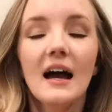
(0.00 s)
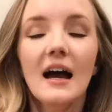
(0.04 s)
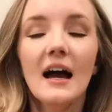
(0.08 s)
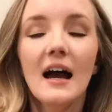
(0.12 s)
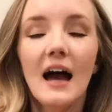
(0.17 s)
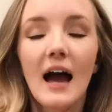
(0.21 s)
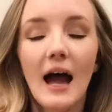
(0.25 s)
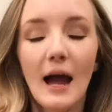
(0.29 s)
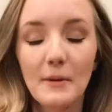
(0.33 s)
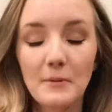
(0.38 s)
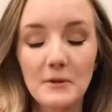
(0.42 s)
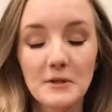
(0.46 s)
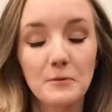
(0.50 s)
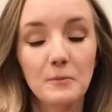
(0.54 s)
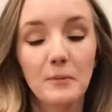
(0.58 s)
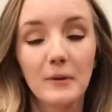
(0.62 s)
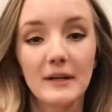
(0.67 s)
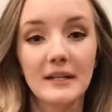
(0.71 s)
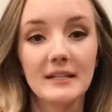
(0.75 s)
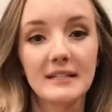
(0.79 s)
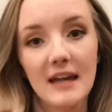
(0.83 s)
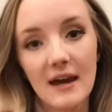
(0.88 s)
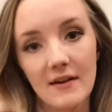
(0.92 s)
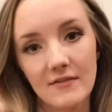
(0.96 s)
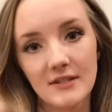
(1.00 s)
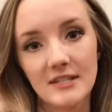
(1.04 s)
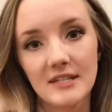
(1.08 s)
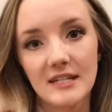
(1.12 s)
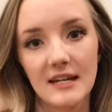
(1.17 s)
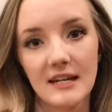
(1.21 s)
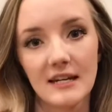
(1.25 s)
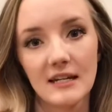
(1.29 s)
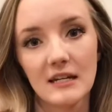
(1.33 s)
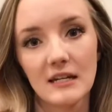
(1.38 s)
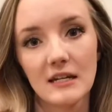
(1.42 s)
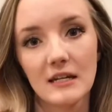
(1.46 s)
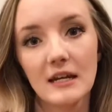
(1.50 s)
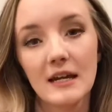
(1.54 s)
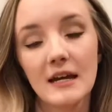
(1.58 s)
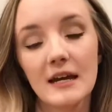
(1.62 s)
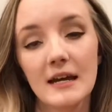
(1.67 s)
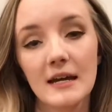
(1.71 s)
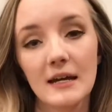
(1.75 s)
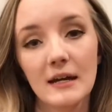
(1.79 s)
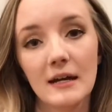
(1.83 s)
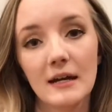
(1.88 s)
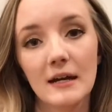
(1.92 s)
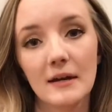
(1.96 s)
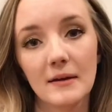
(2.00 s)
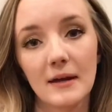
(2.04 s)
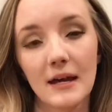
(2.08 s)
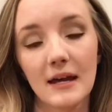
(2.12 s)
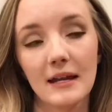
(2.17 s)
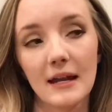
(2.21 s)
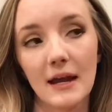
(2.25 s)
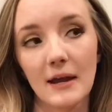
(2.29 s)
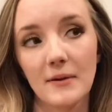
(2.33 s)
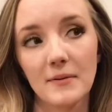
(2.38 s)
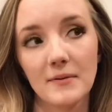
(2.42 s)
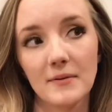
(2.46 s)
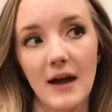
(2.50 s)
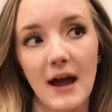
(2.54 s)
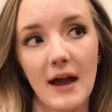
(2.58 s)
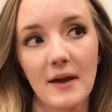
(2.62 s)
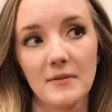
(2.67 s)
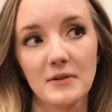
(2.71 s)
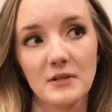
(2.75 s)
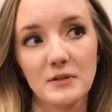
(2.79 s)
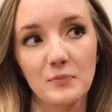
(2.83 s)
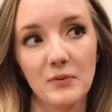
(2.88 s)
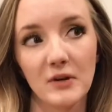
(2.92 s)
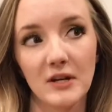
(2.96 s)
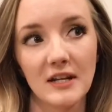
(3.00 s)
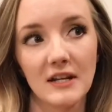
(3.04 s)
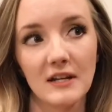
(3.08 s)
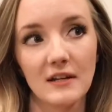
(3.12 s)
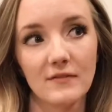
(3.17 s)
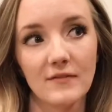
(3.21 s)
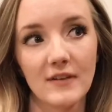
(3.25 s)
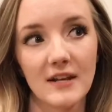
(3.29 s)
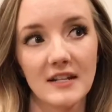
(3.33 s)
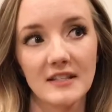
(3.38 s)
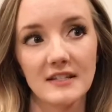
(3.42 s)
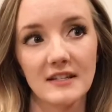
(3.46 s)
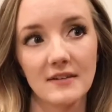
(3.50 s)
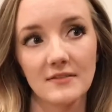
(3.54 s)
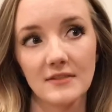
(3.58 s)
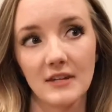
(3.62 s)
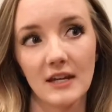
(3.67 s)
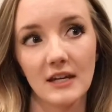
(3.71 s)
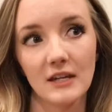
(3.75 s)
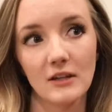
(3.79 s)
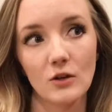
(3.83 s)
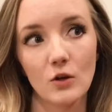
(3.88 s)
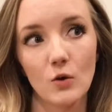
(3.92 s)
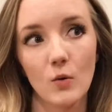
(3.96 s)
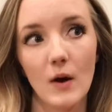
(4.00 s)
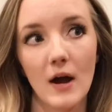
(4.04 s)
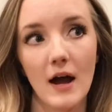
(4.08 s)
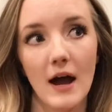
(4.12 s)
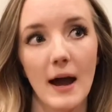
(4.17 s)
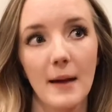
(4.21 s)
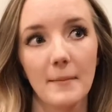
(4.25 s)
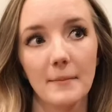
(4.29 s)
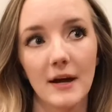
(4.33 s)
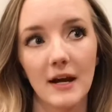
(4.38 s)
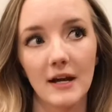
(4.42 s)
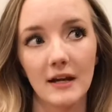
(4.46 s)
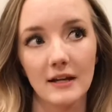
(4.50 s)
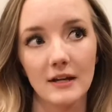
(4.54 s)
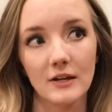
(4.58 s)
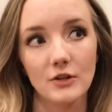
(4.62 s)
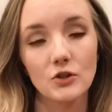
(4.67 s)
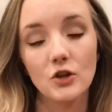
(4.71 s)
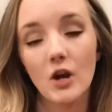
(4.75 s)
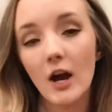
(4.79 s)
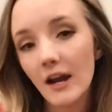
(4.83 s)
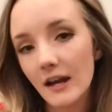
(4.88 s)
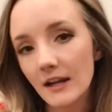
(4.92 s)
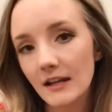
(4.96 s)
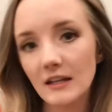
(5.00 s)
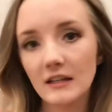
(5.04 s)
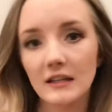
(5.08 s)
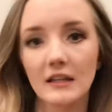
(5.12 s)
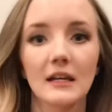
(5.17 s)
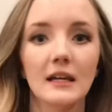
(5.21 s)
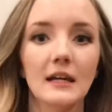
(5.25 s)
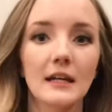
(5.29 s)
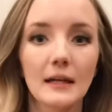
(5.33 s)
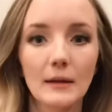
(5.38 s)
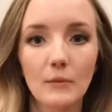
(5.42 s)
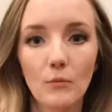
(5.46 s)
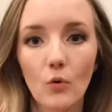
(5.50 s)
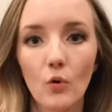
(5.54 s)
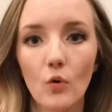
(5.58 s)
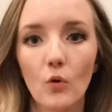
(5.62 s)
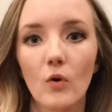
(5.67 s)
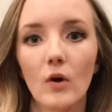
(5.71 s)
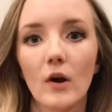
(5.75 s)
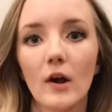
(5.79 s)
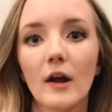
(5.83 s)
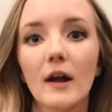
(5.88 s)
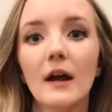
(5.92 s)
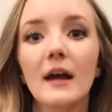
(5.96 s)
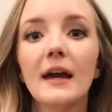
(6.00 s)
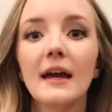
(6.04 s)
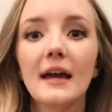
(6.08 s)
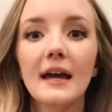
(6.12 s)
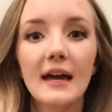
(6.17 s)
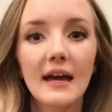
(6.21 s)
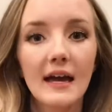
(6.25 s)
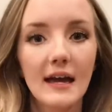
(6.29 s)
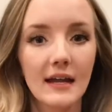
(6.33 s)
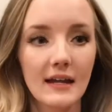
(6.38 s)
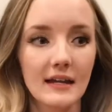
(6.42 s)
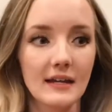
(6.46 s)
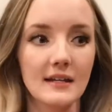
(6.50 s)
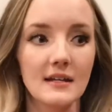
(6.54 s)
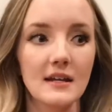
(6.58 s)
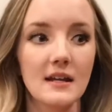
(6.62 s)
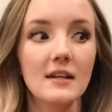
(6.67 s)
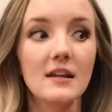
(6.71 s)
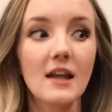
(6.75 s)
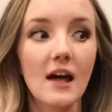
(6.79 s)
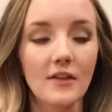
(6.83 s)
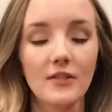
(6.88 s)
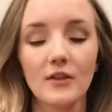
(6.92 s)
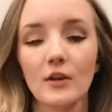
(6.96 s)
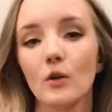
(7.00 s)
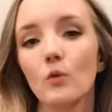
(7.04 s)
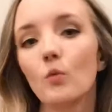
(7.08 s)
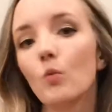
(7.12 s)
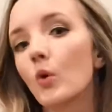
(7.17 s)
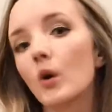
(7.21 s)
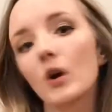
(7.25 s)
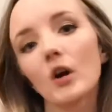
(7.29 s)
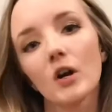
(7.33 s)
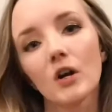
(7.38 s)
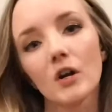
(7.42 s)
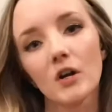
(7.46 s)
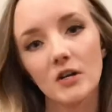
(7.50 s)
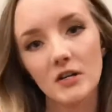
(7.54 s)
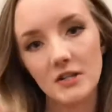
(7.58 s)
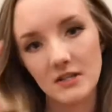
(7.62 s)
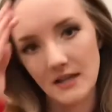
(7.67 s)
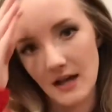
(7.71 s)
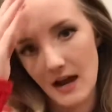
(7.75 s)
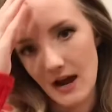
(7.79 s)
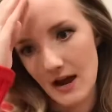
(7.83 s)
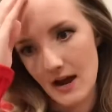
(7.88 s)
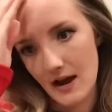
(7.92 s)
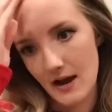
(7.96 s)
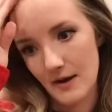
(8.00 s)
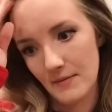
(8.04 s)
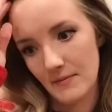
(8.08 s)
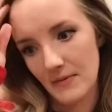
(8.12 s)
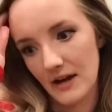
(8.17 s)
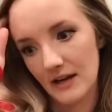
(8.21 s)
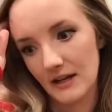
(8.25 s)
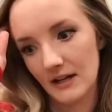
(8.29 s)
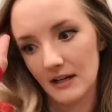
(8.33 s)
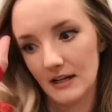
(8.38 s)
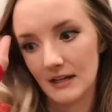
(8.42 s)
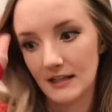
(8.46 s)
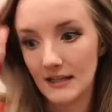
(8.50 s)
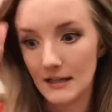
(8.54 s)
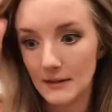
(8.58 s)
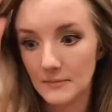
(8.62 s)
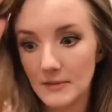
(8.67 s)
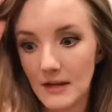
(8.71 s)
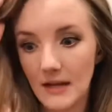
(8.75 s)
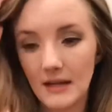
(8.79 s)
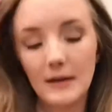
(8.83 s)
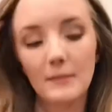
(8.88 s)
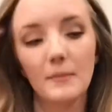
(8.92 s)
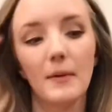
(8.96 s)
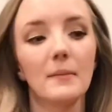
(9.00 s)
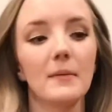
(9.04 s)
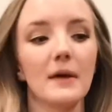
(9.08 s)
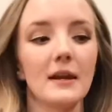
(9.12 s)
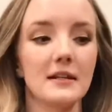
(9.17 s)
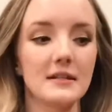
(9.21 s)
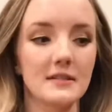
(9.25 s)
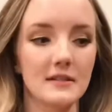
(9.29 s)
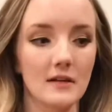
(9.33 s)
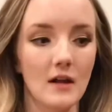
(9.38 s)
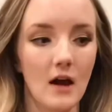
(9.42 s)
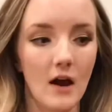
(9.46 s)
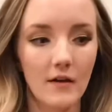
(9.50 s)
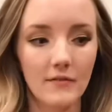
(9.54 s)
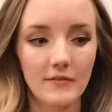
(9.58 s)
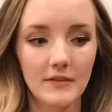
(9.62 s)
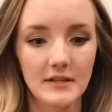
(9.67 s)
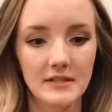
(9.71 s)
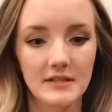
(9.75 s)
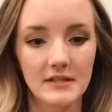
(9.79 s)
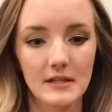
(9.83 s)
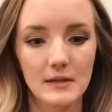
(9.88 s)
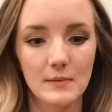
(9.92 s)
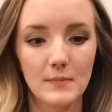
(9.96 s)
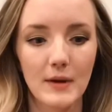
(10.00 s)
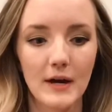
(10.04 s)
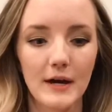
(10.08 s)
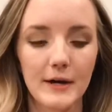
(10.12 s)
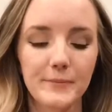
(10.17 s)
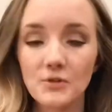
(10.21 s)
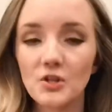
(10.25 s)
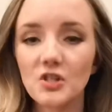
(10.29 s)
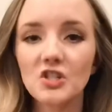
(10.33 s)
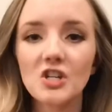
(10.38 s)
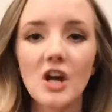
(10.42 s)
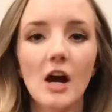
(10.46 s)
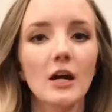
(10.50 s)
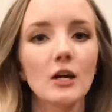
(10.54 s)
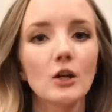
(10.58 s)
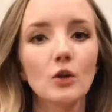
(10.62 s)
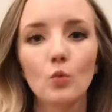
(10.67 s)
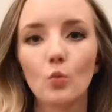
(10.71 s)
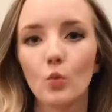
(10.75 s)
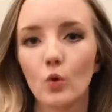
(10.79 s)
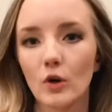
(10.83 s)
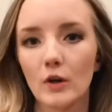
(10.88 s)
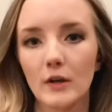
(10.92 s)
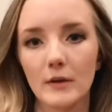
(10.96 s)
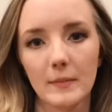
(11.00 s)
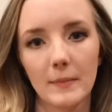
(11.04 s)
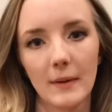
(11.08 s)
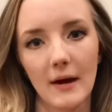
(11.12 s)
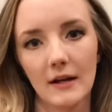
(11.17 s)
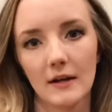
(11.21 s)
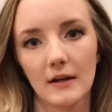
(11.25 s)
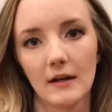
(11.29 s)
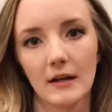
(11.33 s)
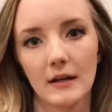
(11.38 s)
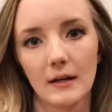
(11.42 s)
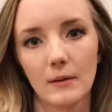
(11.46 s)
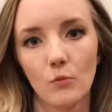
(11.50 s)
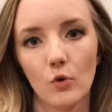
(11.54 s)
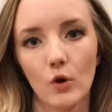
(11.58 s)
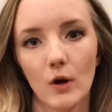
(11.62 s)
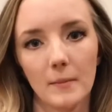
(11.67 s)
I was pretty devastated, and I was pretty convinced. I was like, you know what? I'm not going to try anything anymore. Nothing works. I'm going to keep taking my medicine, obviously, but I'm just not going to worry about it anymore.